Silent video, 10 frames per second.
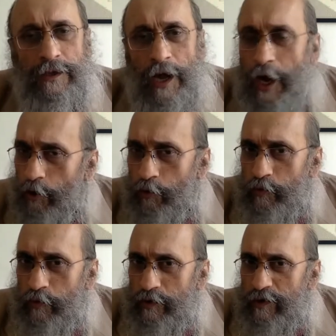
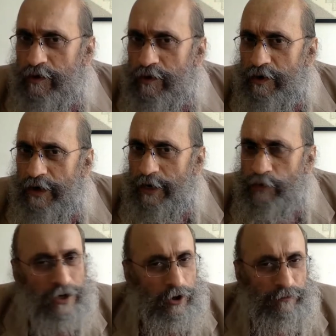how it
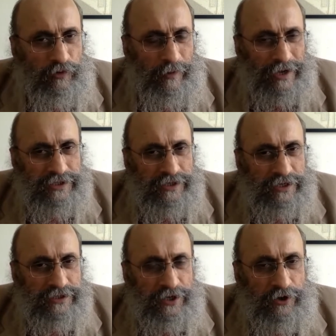will compromise
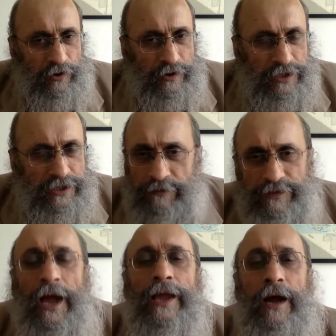India's security is
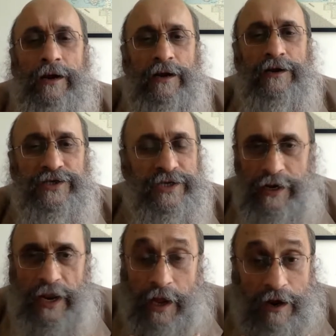something I can't
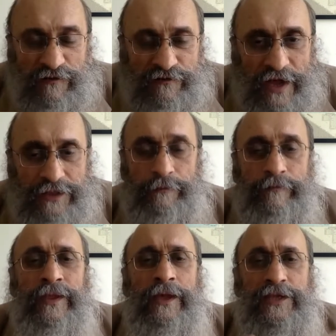understand. I can't fathom.
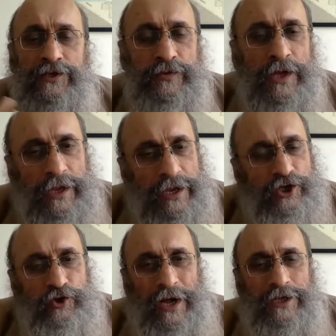This
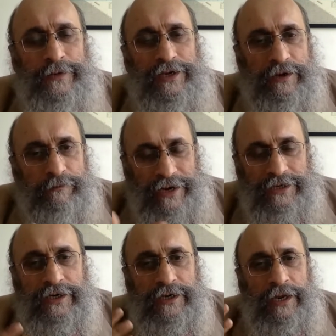issue has been
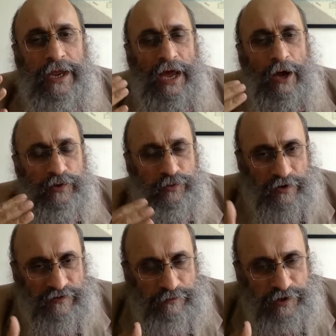debated. I was one
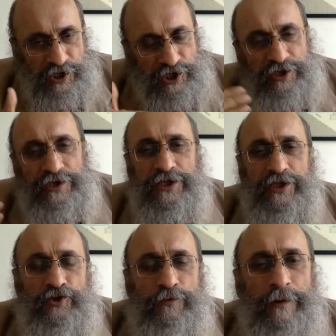of the petitioners in
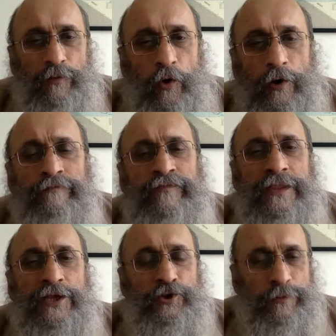the Supreme Court.
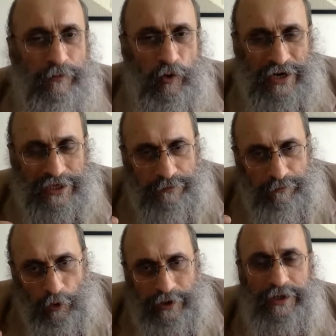The Supreme Court has
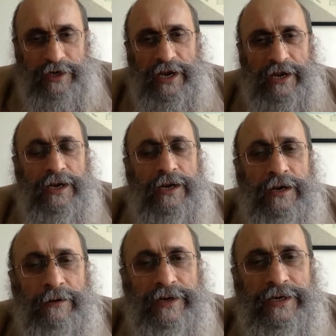appointed a technical
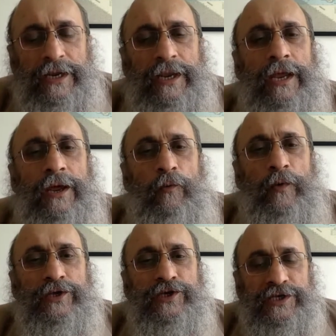committee
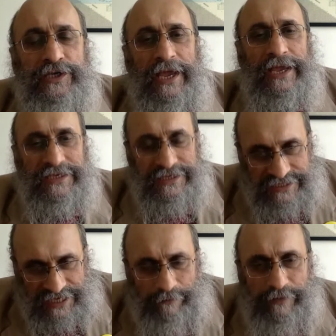which is
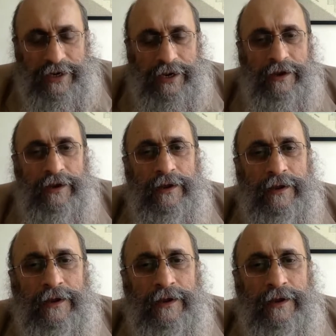examining